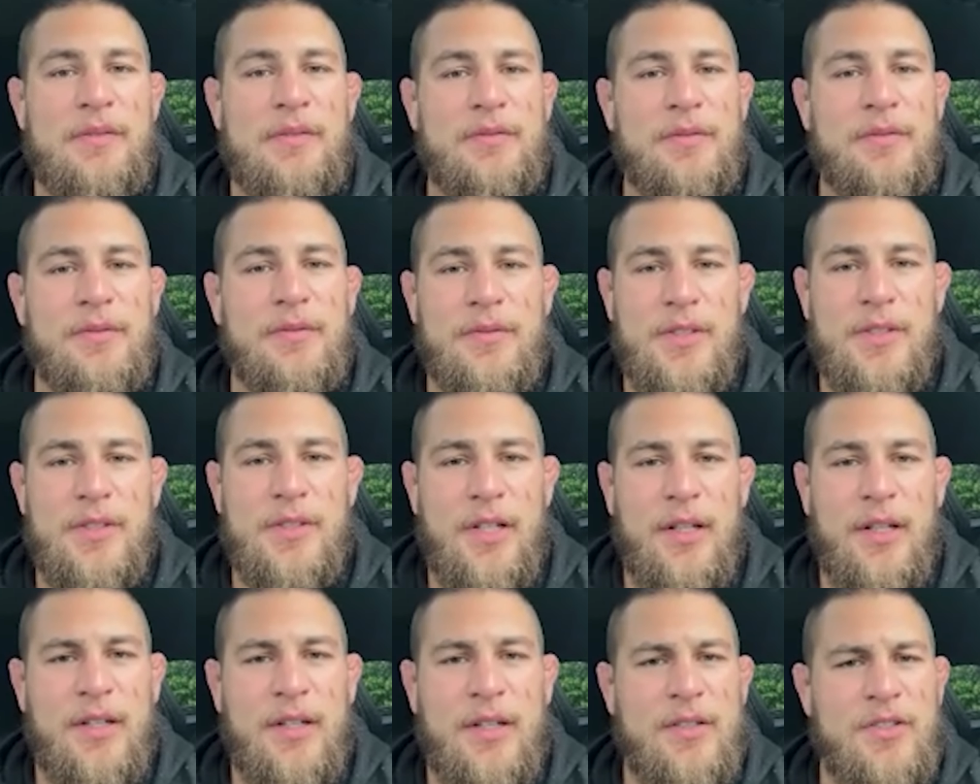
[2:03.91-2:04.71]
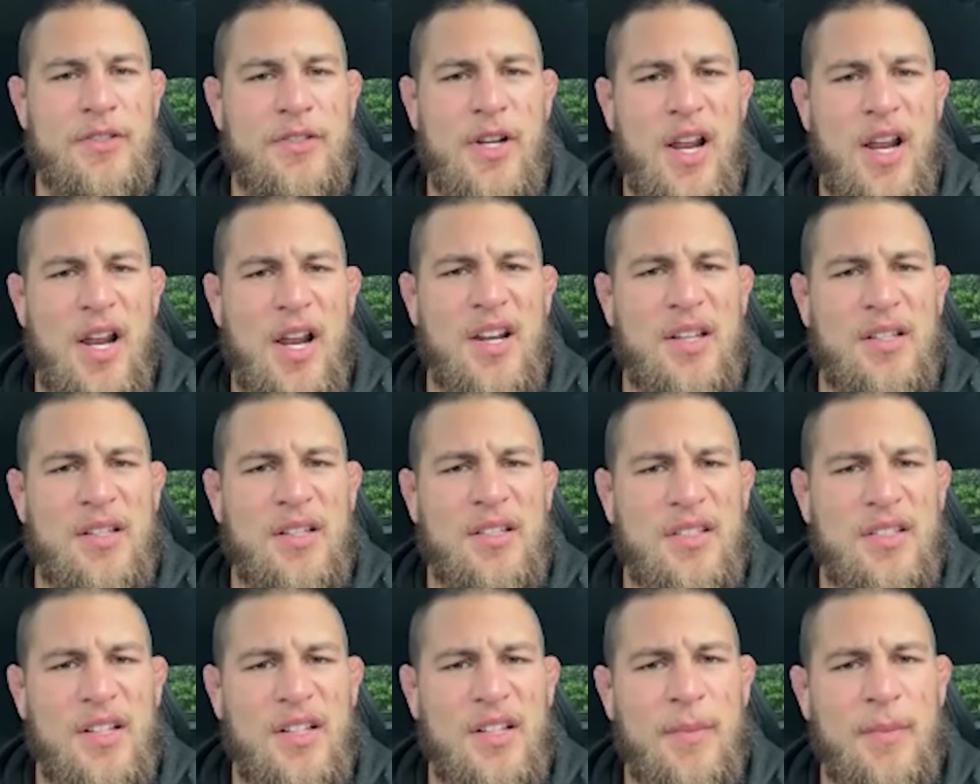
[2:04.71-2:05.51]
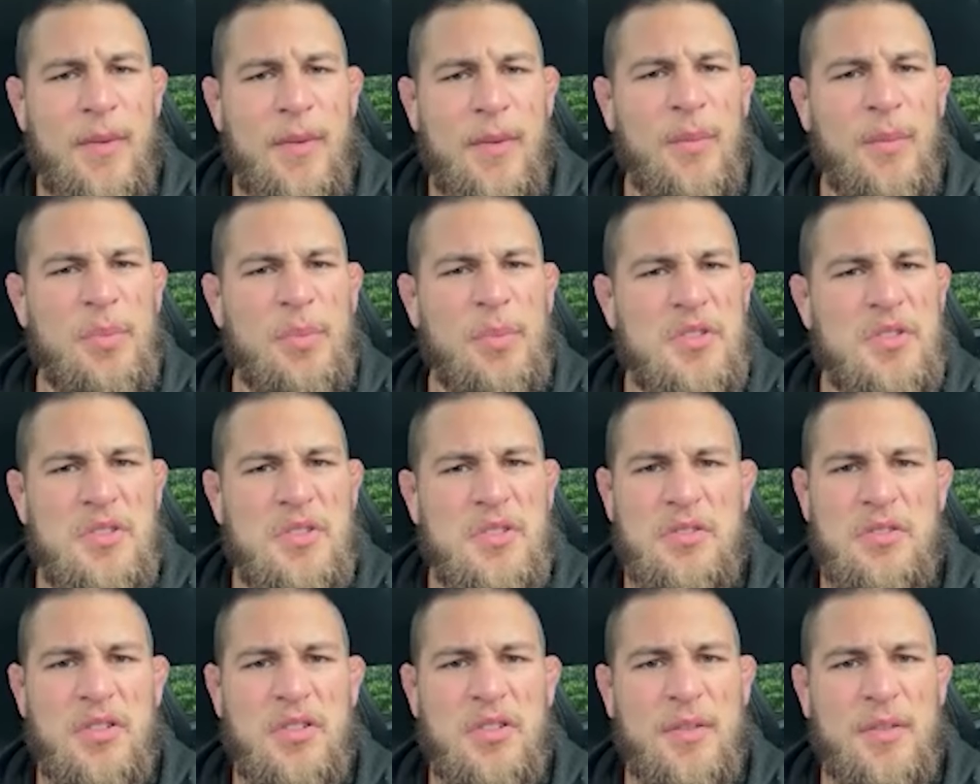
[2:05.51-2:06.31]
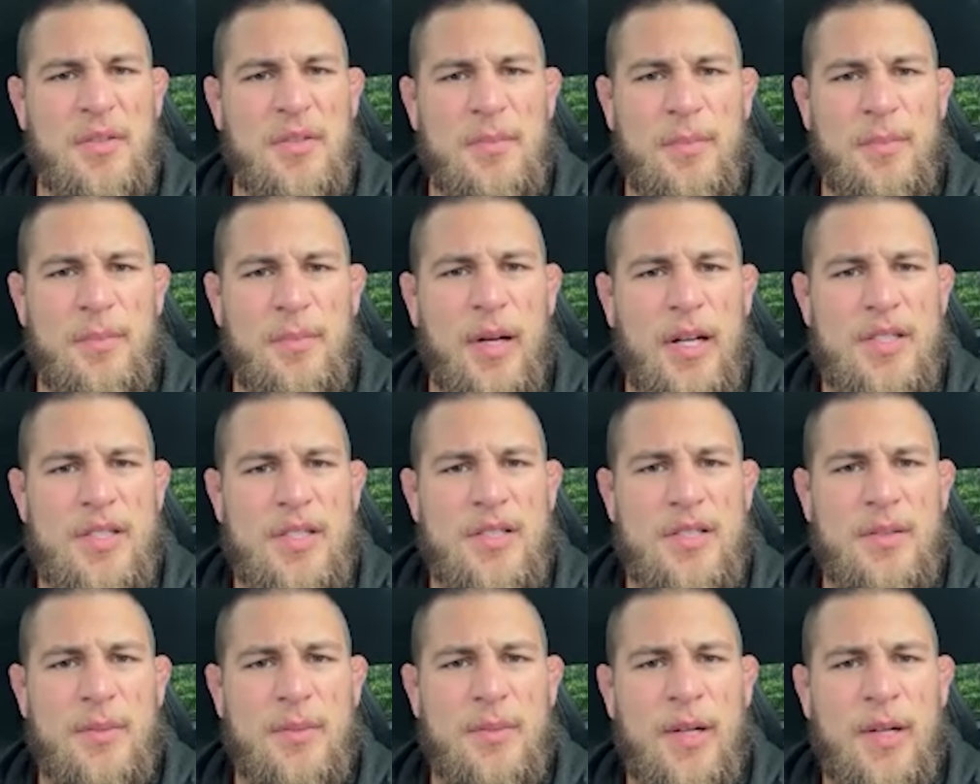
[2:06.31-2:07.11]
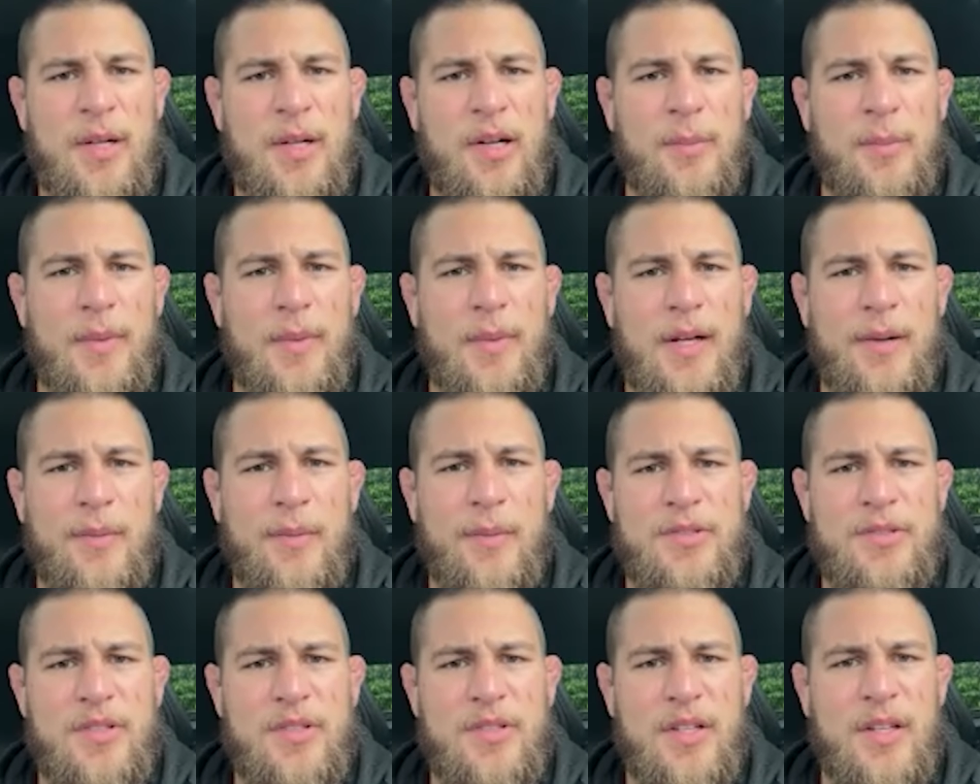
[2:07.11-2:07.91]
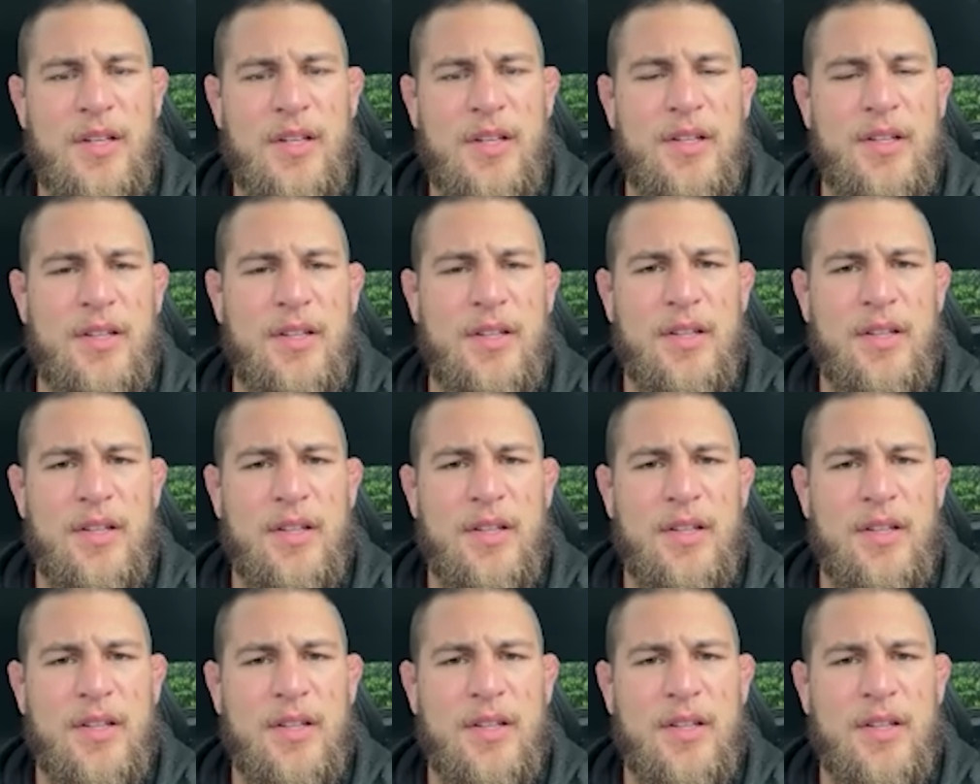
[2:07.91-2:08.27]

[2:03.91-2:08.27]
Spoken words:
I didn't try to come up and just start busting them up. I was like,